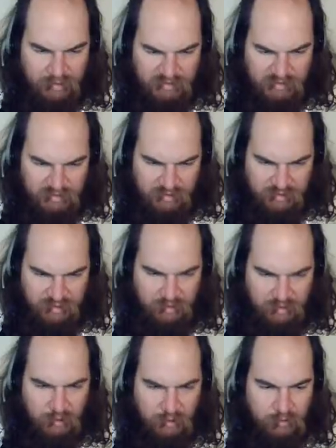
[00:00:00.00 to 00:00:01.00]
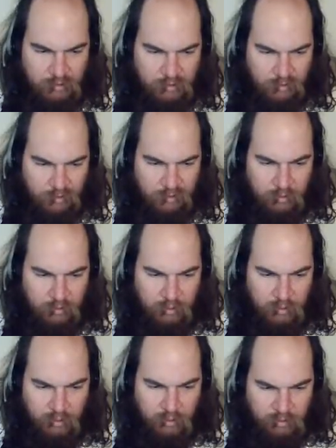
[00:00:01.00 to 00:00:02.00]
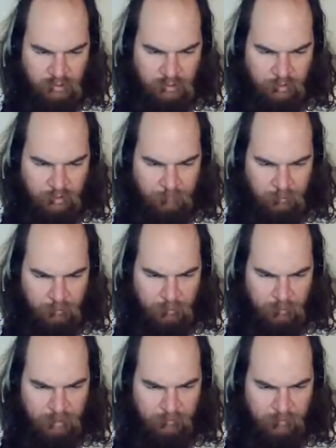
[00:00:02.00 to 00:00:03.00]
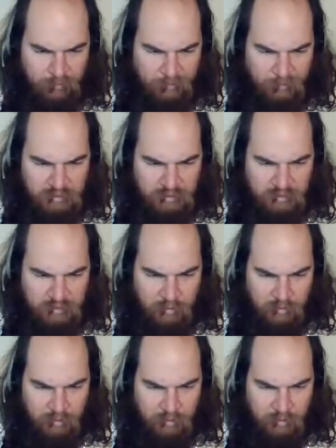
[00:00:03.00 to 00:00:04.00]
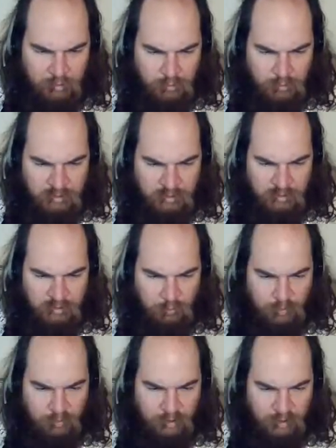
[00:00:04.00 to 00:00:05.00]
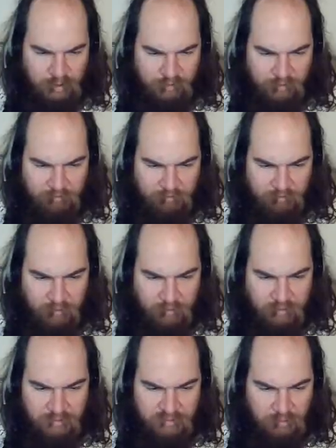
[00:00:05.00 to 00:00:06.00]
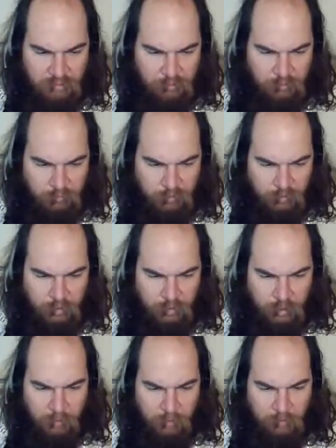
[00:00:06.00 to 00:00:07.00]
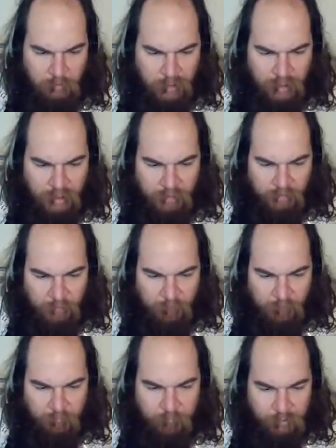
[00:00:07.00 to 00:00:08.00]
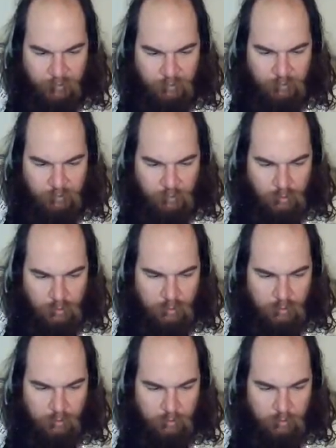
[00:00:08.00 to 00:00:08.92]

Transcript: and did not delay to keep your commandments. The cords of the wicked have encircled me, but I have not forgotten your law."